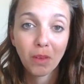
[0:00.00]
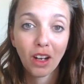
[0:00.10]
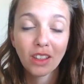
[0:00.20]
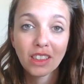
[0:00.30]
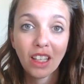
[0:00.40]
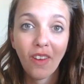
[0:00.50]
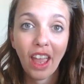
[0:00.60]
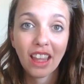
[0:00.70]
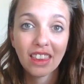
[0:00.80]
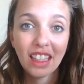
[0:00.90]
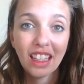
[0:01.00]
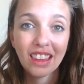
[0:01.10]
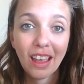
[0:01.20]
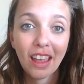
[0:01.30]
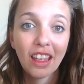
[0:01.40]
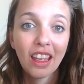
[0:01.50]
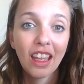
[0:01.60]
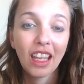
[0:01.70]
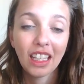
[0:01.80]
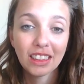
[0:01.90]
But also I think that
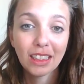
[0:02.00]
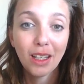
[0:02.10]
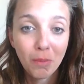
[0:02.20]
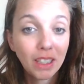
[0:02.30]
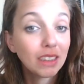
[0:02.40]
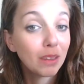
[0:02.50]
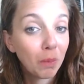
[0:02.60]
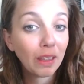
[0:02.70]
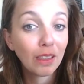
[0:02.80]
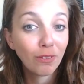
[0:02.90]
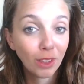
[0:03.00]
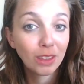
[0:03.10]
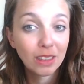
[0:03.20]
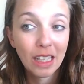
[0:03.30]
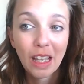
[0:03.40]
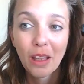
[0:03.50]
it's going to make some believers,